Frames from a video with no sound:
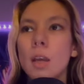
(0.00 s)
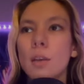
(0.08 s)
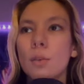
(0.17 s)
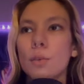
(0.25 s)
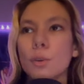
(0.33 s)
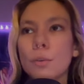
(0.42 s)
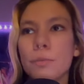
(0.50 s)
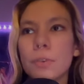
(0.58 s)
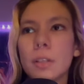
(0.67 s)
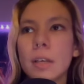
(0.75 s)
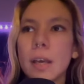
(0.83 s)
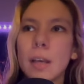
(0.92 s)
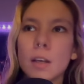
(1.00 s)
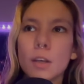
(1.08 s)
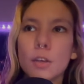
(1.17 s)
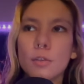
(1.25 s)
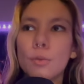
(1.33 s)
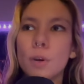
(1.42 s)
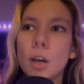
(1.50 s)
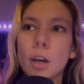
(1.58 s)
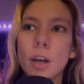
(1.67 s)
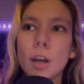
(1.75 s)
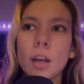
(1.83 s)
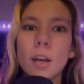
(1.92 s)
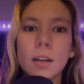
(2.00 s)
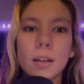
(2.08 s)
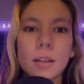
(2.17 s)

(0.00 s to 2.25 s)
You don't feel like you are